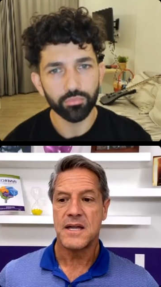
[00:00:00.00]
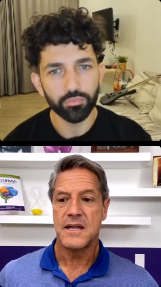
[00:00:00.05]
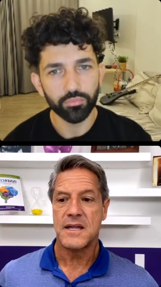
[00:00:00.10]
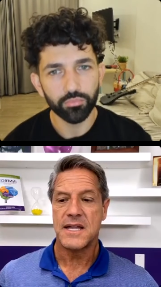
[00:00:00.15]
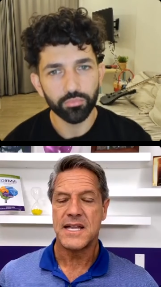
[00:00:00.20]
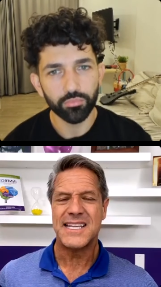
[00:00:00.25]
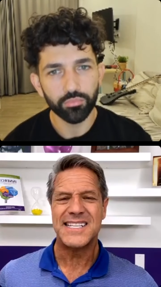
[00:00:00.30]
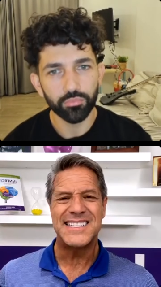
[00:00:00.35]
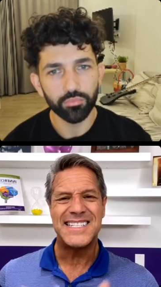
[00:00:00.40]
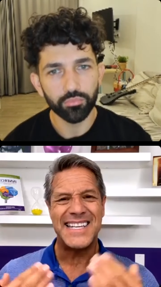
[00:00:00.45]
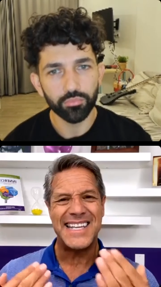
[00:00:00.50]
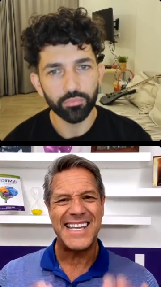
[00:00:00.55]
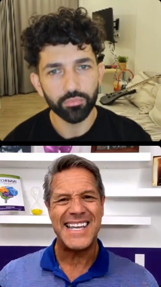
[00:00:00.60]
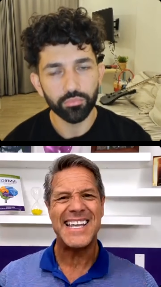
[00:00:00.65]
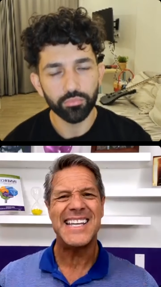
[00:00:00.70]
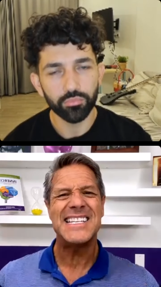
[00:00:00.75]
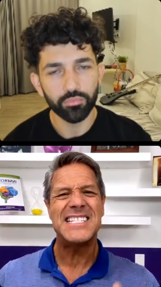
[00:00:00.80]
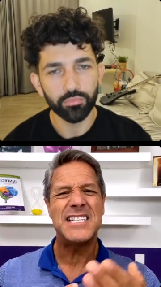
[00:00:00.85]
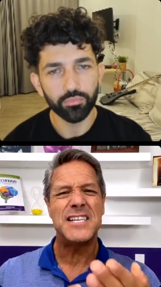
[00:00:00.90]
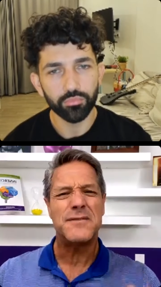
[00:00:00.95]
Speaker 1: is
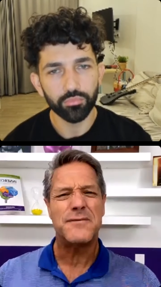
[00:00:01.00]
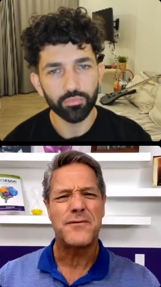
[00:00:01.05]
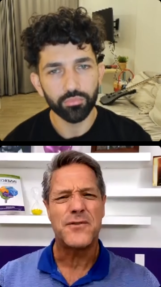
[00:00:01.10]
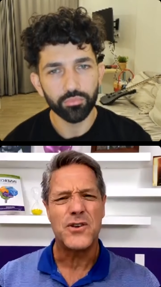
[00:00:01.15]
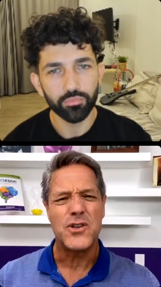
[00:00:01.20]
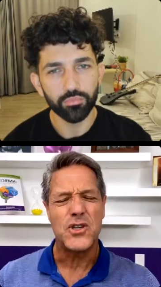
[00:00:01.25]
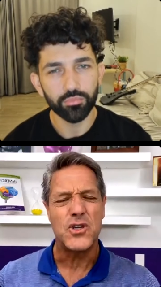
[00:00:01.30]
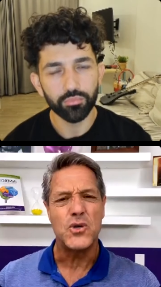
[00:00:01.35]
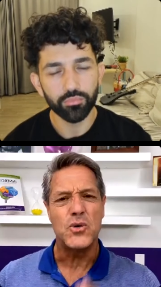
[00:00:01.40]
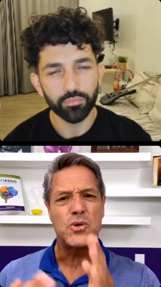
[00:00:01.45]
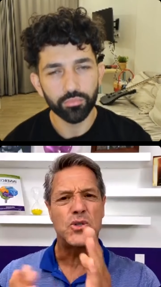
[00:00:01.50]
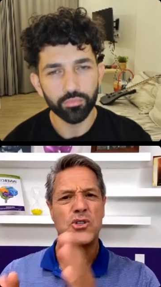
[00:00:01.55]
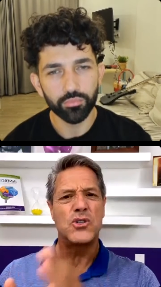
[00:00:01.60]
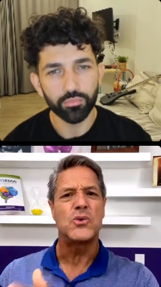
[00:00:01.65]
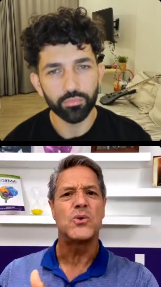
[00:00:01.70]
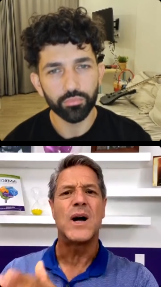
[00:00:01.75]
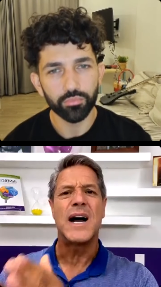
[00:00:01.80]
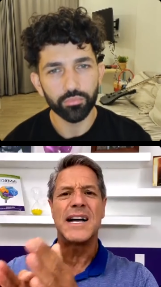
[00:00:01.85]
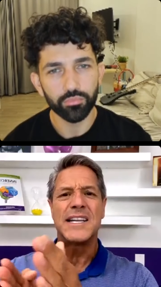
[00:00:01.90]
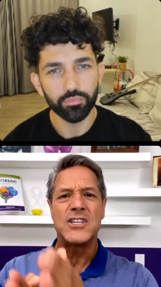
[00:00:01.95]
easy for you
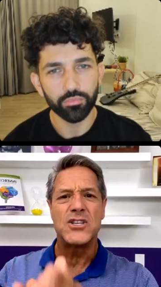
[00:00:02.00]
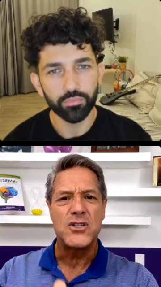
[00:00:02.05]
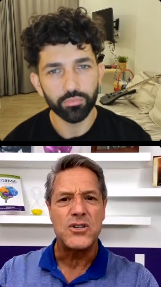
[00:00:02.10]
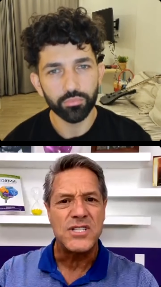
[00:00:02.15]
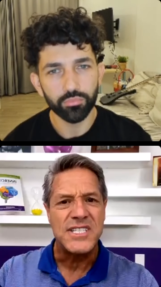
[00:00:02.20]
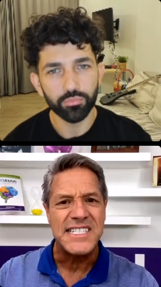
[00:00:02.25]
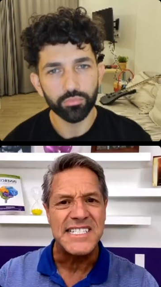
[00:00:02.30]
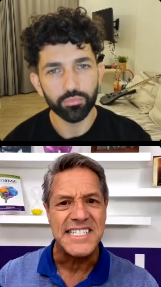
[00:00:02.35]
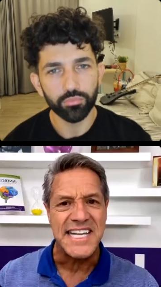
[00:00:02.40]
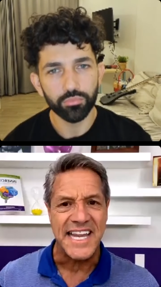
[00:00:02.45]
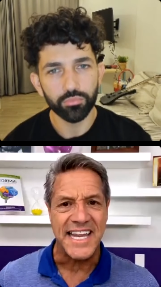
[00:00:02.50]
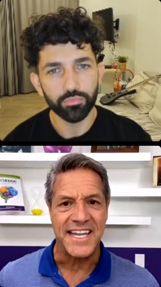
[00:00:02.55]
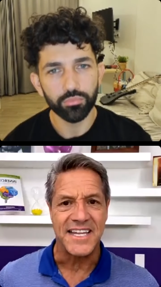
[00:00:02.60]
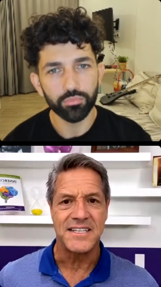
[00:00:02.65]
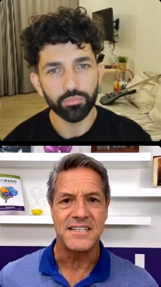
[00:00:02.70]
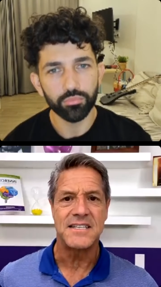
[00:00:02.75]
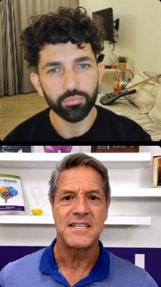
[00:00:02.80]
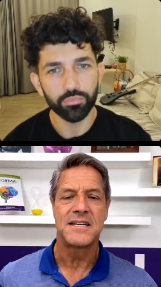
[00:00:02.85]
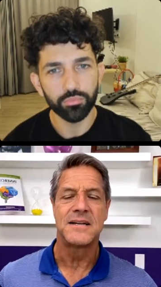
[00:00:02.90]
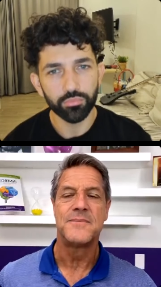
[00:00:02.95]
to
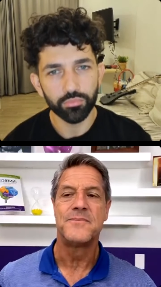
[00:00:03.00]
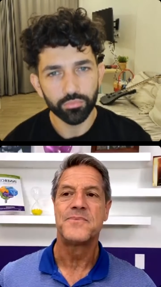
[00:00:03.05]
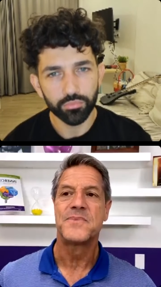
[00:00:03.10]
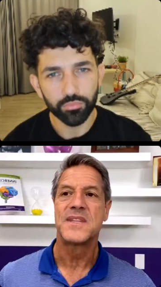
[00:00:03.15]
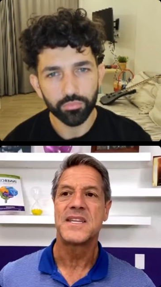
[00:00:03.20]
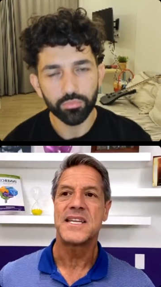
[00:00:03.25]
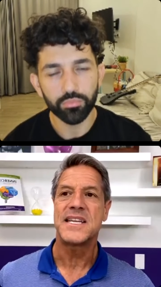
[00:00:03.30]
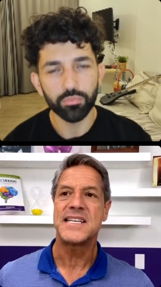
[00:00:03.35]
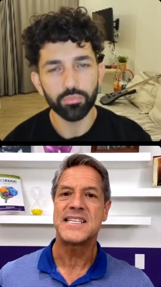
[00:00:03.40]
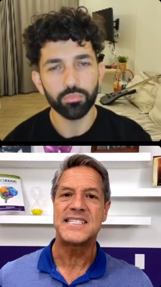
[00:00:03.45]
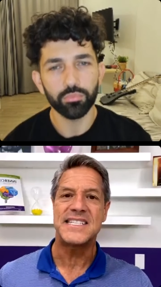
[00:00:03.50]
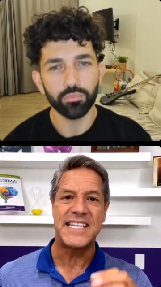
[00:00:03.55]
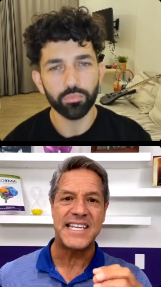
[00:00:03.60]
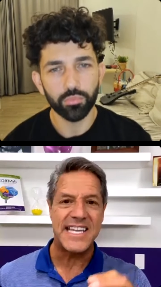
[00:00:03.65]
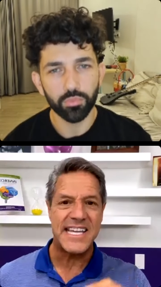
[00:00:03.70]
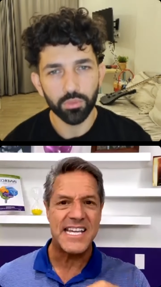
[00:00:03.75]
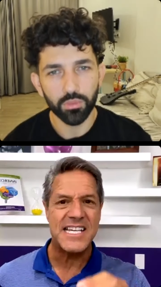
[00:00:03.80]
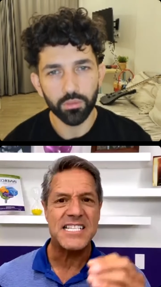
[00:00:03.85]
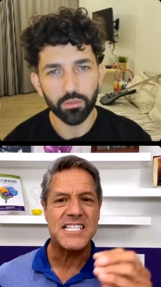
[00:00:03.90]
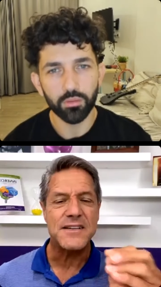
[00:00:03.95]
understand, is
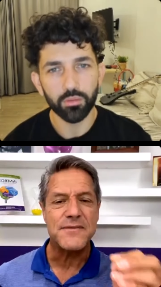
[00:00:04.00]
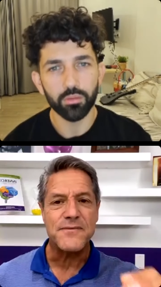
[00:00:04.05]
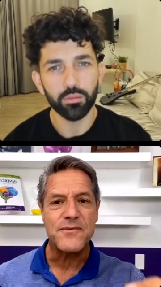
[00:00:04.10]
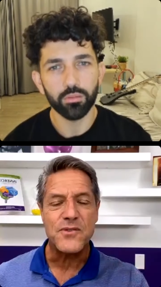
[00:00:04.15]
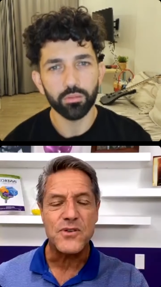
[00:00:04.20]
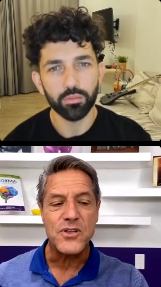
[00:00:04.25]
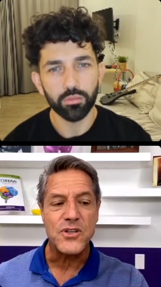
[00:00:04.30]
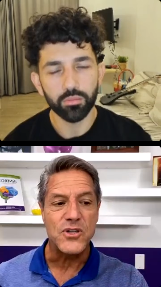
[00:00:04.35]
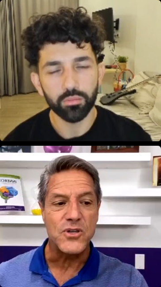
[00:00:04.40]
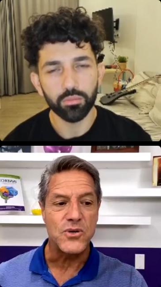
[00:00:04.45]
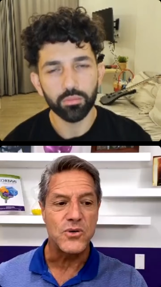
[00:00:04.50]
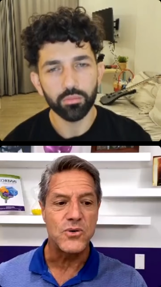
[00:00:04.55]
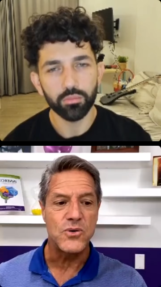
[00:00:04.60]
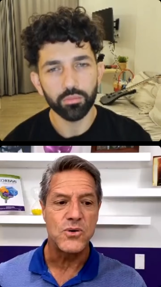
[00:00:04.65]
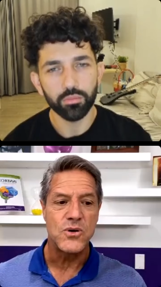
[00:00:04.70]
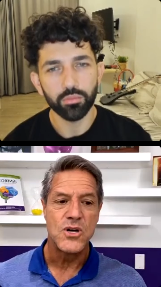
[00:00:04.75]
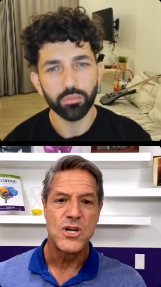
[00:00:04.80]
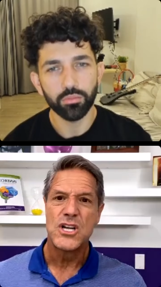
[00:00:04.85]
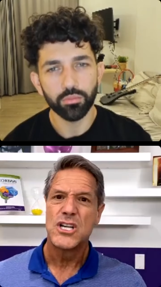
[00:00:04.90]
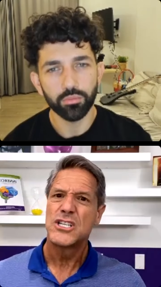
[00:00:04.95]
easy for you
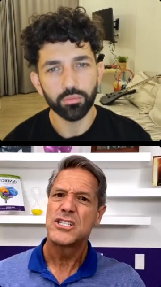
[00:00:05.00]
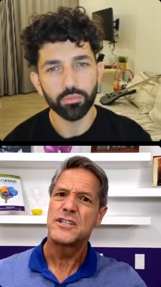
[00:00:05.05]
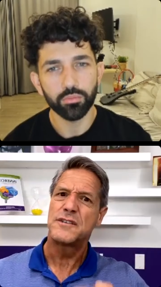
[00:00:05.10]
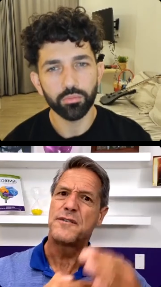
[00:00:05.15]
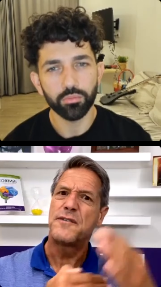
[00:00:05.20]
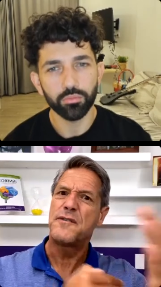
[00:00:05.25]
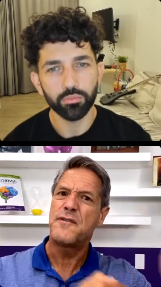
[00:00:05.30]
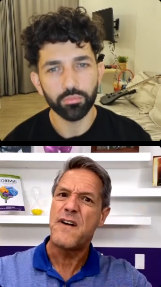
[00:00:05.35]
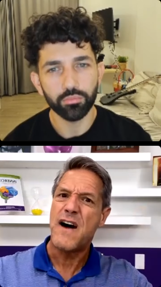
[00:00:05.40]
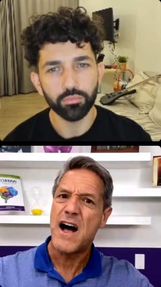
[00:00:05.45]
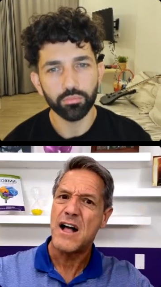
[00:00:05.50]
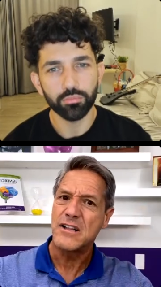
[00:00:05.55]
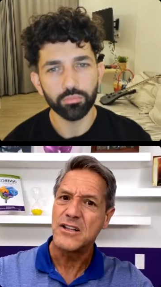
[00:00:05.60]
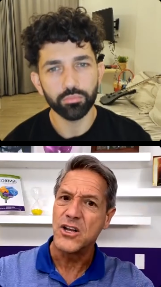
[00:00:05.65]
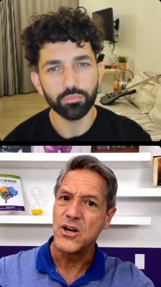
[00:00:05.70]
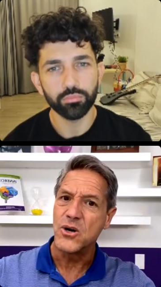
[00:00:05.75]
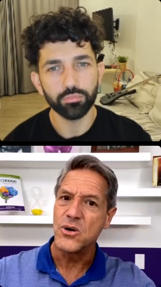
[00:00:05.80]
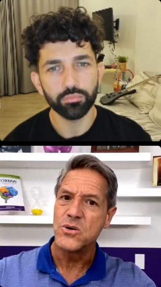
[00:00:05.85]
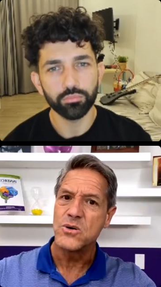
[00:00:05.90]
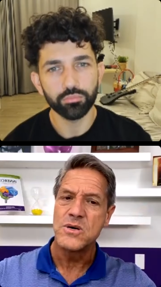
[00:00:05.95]
to
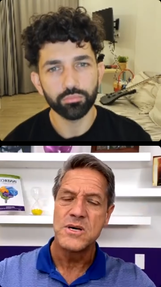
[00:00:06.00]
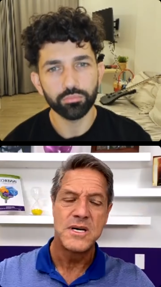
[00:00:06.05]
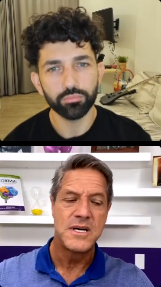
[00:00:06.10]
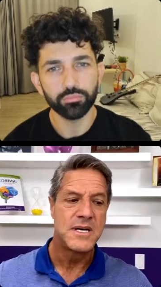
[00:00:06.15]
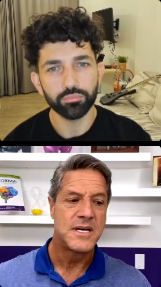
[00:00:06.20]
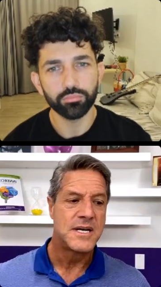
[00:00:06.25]
follow.